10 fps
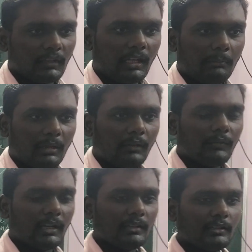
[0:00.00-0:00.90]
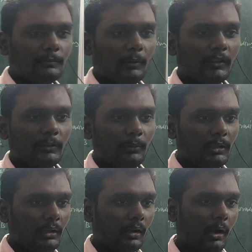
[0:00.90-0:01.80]
The number of tangents
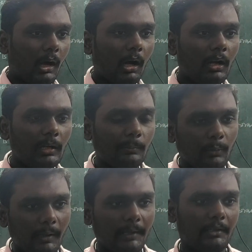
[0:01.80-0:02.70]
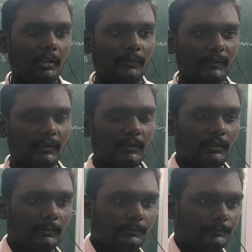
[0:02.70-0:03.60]
possible on a point of a
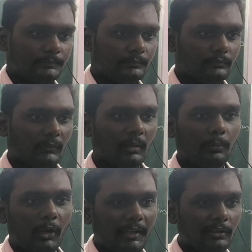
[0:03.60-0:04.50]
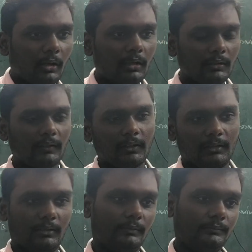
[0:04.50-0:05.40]
circle. The point on the
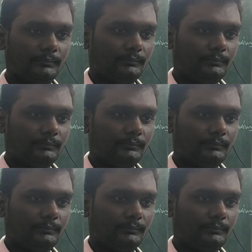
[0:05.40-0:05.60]
circle.